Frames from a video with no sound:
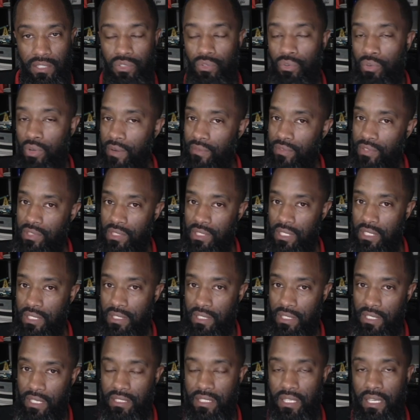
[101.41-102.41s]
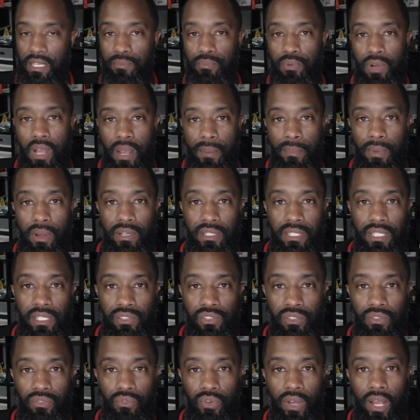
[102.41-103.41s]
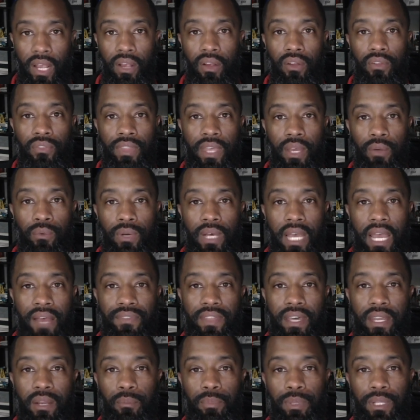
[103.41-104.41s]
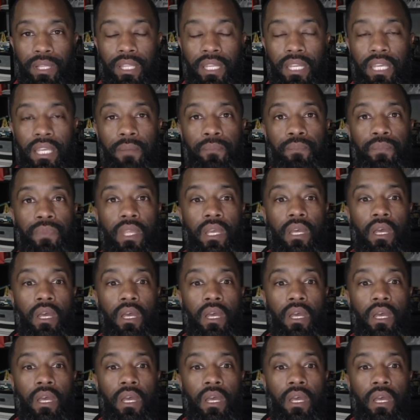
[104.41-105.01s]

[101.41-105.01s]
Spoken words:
So whoever's listed as that primary teacher of record, they will have that ability.